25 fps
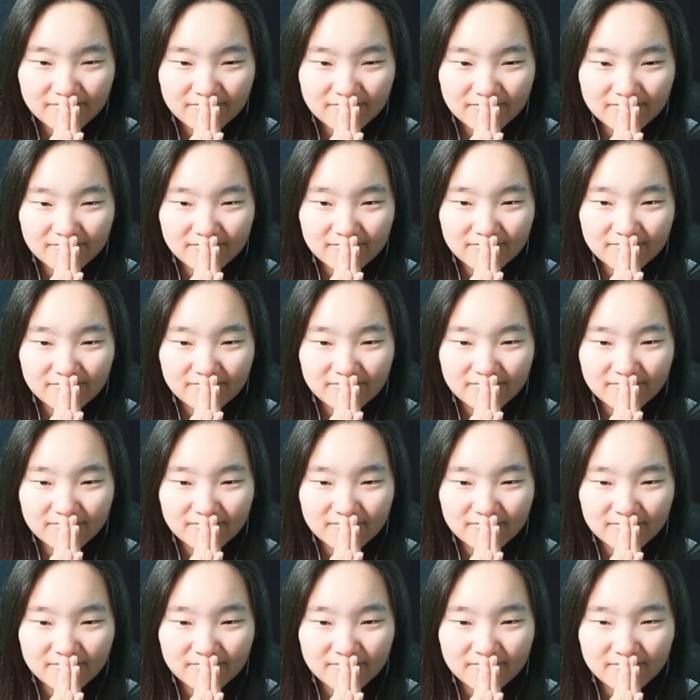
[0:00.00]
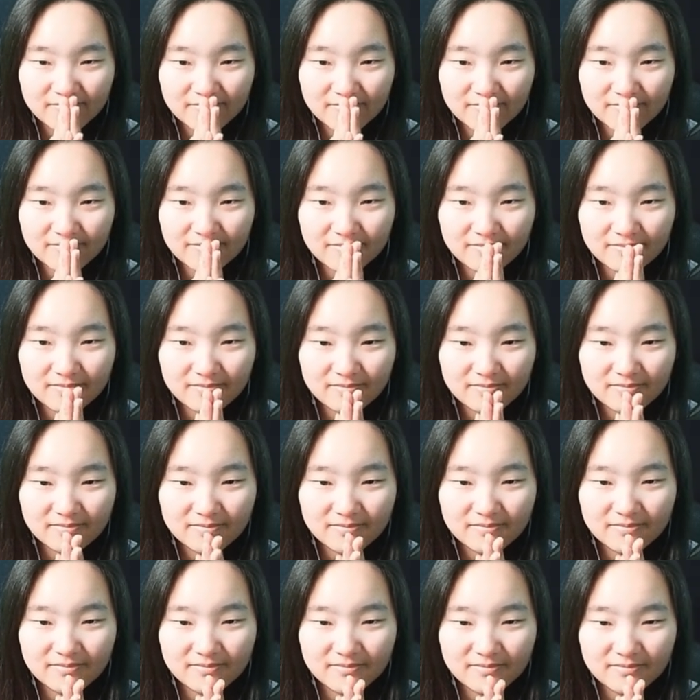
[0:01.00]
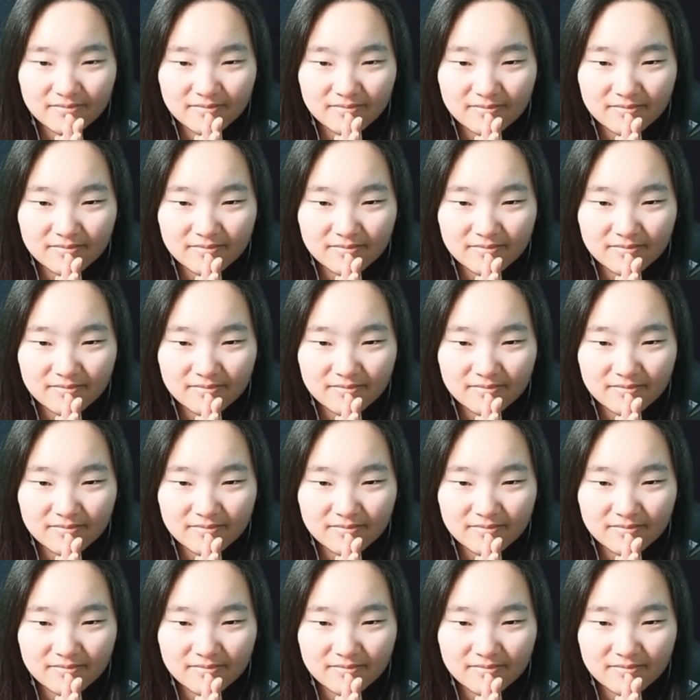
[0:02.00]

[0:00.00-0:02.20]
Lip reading: No one is speaking in this clip.